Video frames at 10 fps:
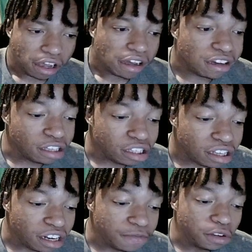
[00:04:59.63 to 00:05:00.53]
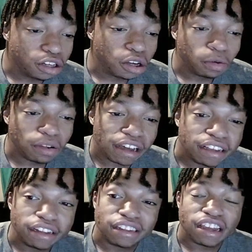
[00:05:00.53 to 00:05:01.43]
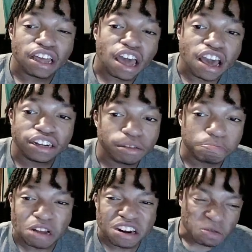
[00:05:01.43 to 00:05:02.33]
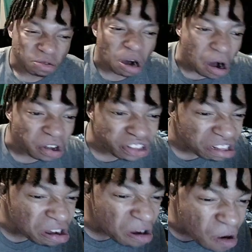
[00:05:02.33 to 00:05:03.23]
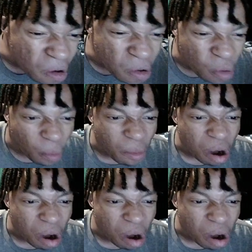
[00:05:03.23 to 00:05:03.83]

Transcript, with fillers: He said, if you don't like it, then hate it, then don't call it home.